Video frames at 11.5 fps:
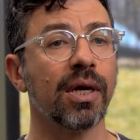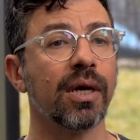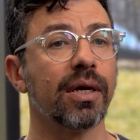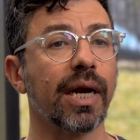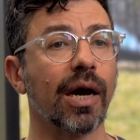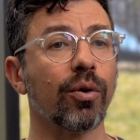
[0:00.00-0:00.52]

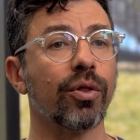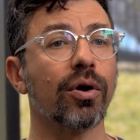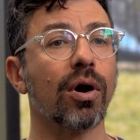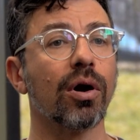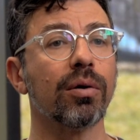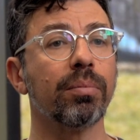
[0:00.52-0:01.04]
Now, there
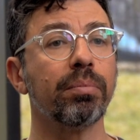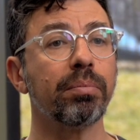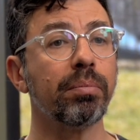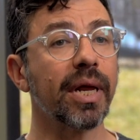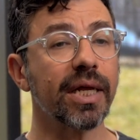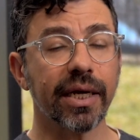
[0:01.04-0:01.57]
are
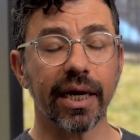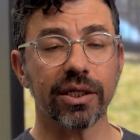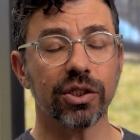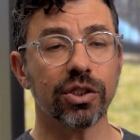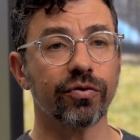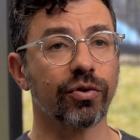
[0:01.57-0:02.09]
many
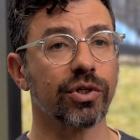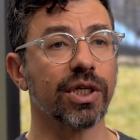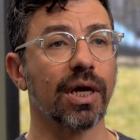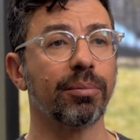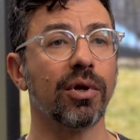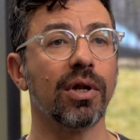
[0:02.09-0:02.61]
cases, for
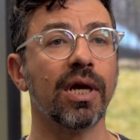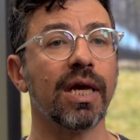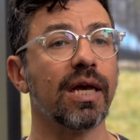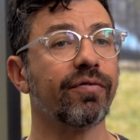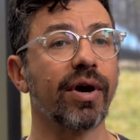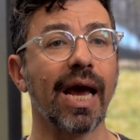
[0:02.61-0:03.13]
example,
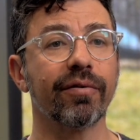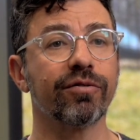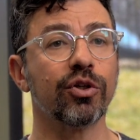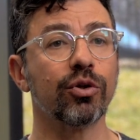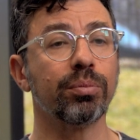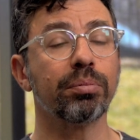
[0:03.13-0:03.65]
if I have to
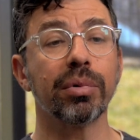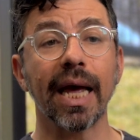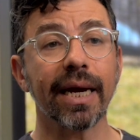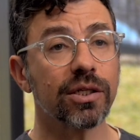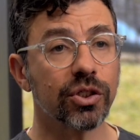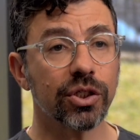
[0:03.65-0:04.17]
do
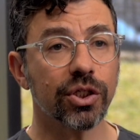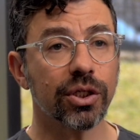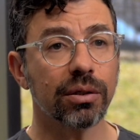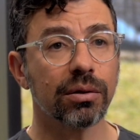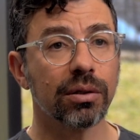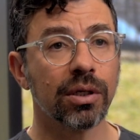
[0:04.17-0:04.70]
plaque incision,
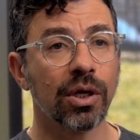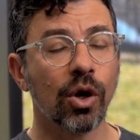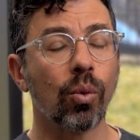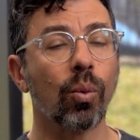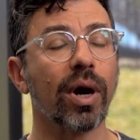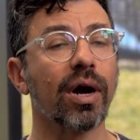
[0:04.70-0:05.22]

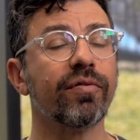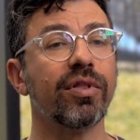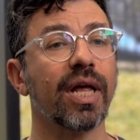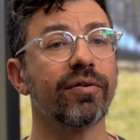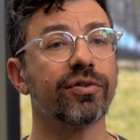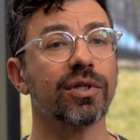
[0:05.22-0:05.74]
where I've
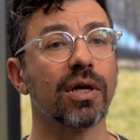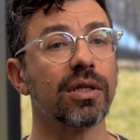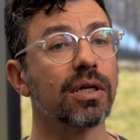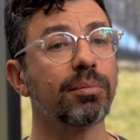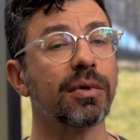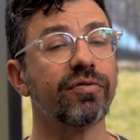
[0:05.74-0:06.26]
left a
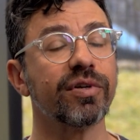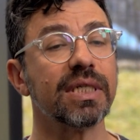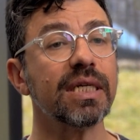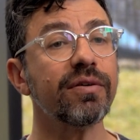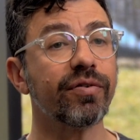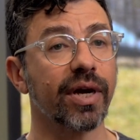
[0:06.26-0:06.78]
little bit of a
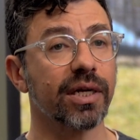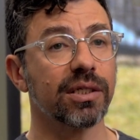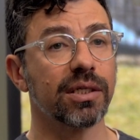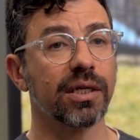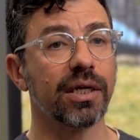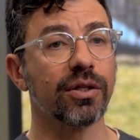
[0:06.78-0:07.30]
defect
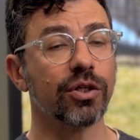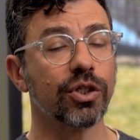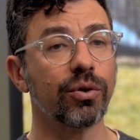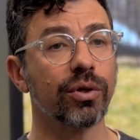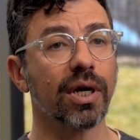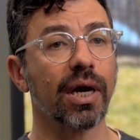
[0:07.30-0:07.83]
in the
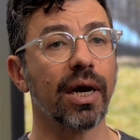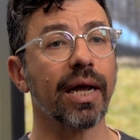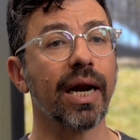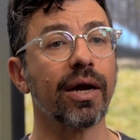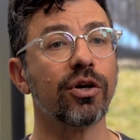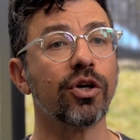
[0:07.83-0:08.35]
tunica, and
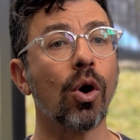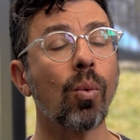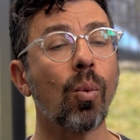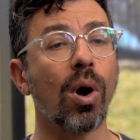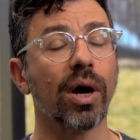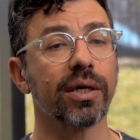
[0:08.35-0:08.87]
I don't
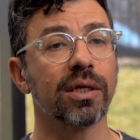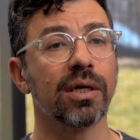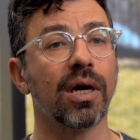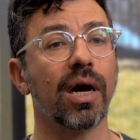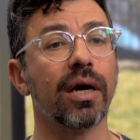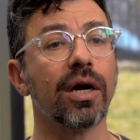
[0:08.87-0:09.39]
want
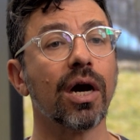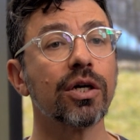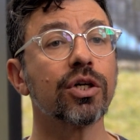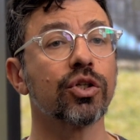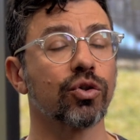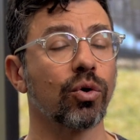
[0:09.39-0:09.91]
an
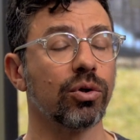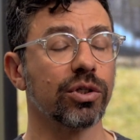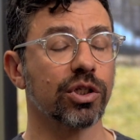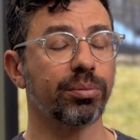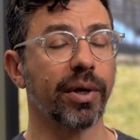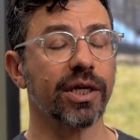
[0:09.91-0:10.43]
uncontrolled
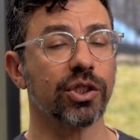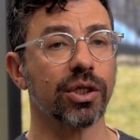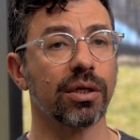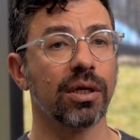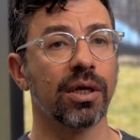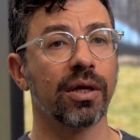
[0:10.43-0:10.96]

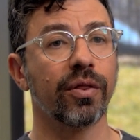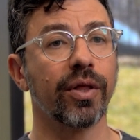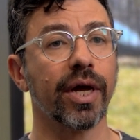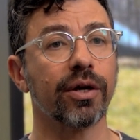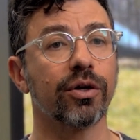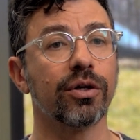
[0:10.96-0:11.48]
expansion
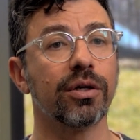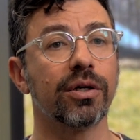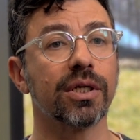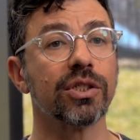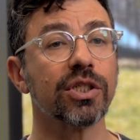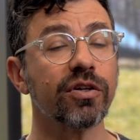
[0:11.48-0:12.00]
that could
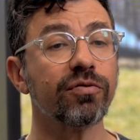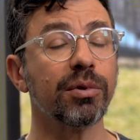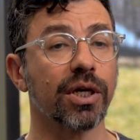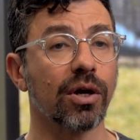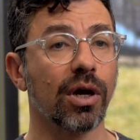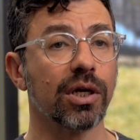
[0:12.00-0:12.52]
conceivably
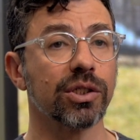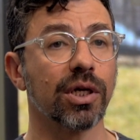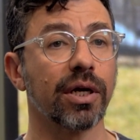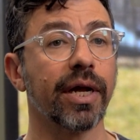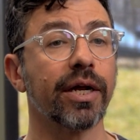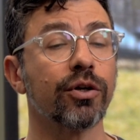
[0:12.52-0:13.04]
cause
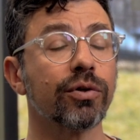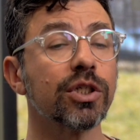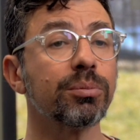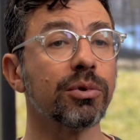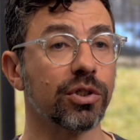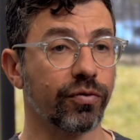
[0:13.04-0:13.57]
an
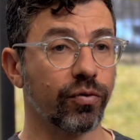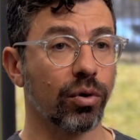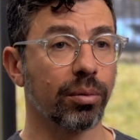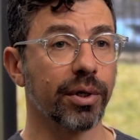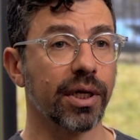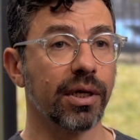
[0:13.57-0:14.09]
aneurysmal
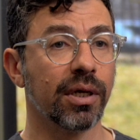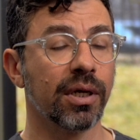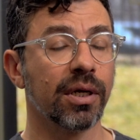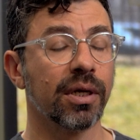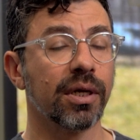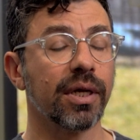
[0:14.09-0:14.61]
deformity
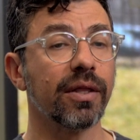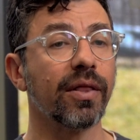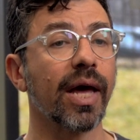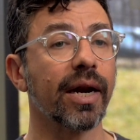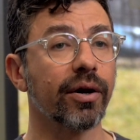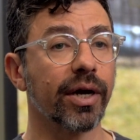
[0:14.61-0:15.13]
in
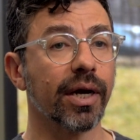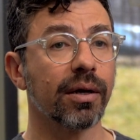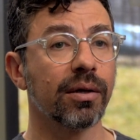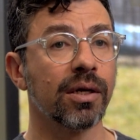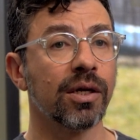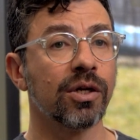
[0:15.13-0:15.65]
that area.
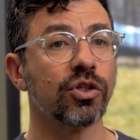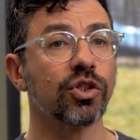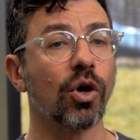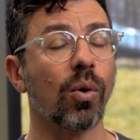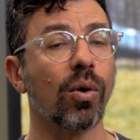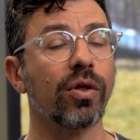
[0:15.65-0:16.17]

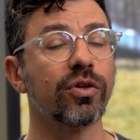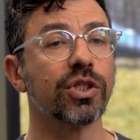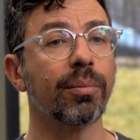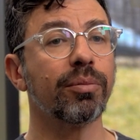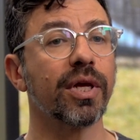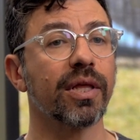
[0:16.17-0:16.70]
So
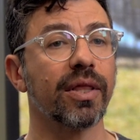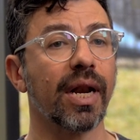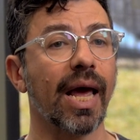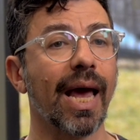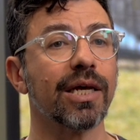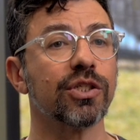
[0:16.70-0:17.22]
something that
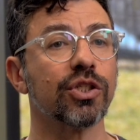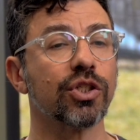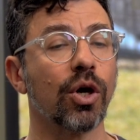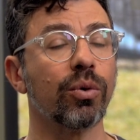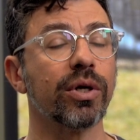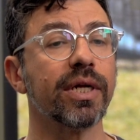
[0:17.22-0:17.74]
has its
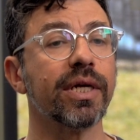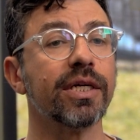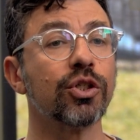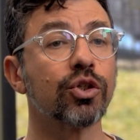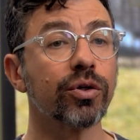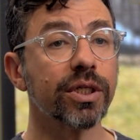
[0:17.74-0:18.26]
own
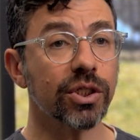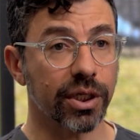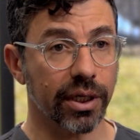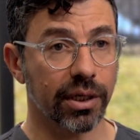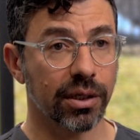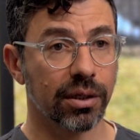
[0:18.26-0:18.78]

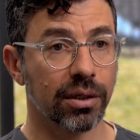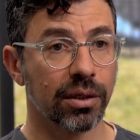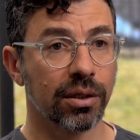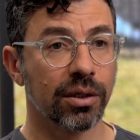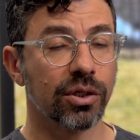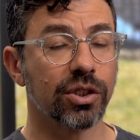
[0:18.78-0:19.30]
intrinsic
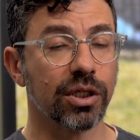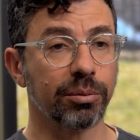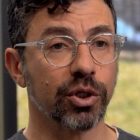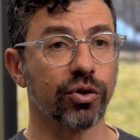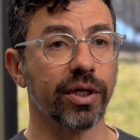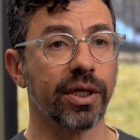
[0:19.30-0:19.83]

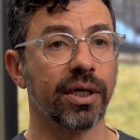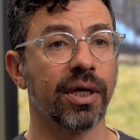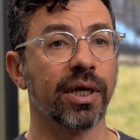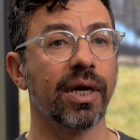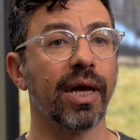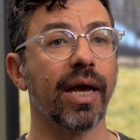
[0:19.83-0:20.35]
symmetry
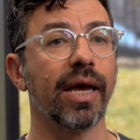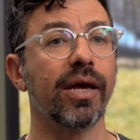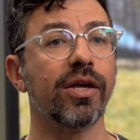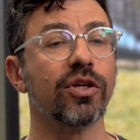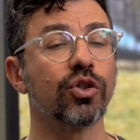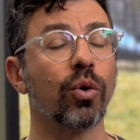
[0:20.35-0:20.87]

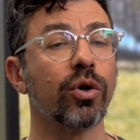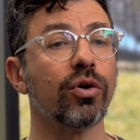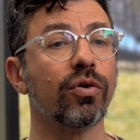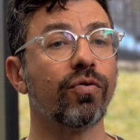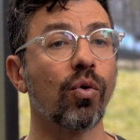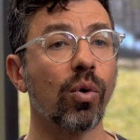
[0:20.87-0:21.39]
is going to
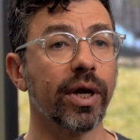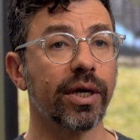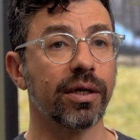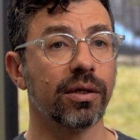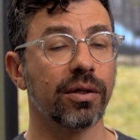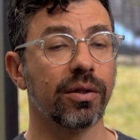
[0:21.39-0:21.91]

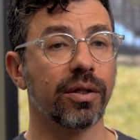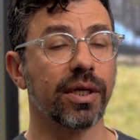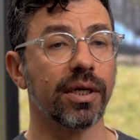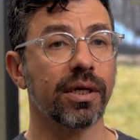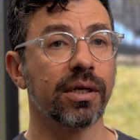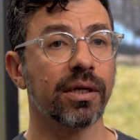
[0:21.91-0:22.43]
avoid
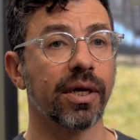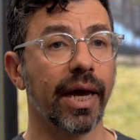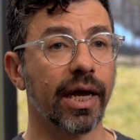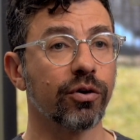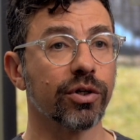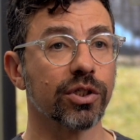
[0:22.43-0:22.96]
the
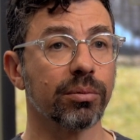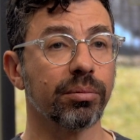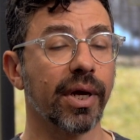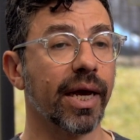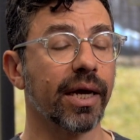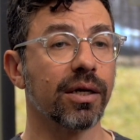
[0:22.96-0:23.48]
aneurysm.
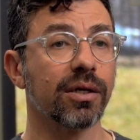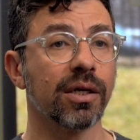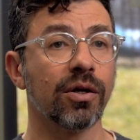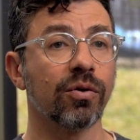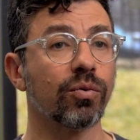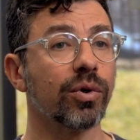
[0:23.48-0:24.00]
And
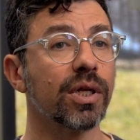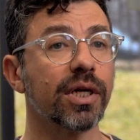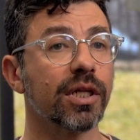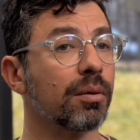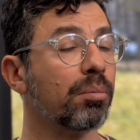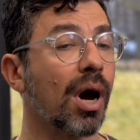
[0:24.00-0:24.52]
really,
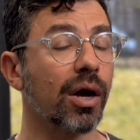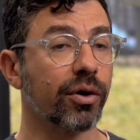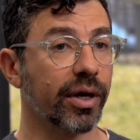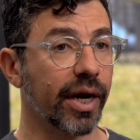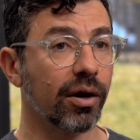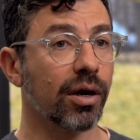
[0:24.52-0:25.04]
in the modern
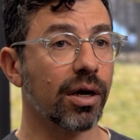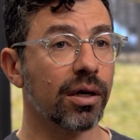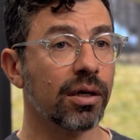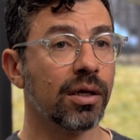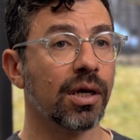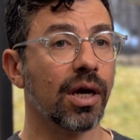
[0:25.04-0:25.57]
era
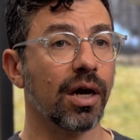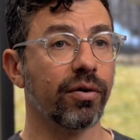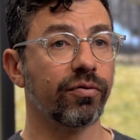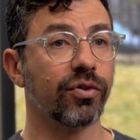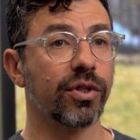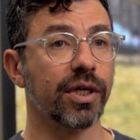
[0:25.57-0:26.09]

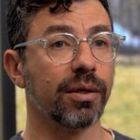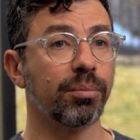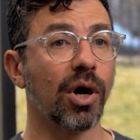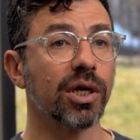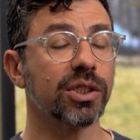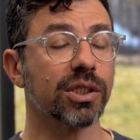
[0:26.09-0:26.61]
of the
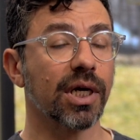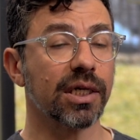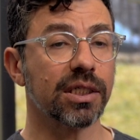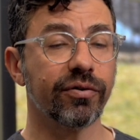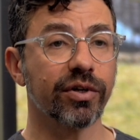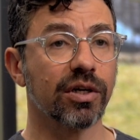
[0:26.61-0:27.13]
Boston
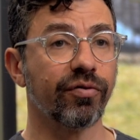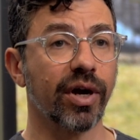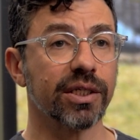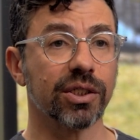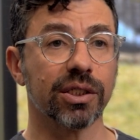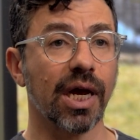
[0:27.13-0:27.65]
Scientific
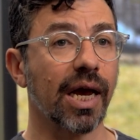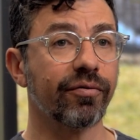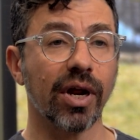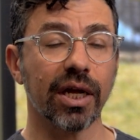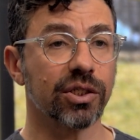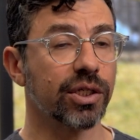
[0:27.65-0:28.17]
devices, I have
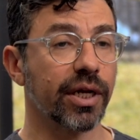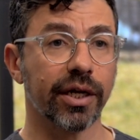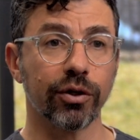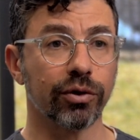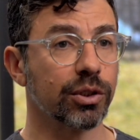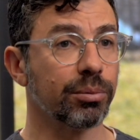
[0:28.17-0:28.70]
not seen
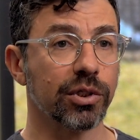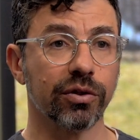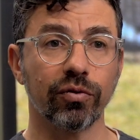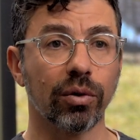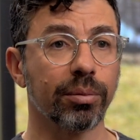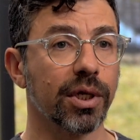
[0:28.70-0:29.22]
aneurysmal
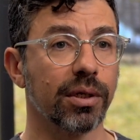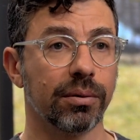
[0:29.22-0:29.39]
deformity.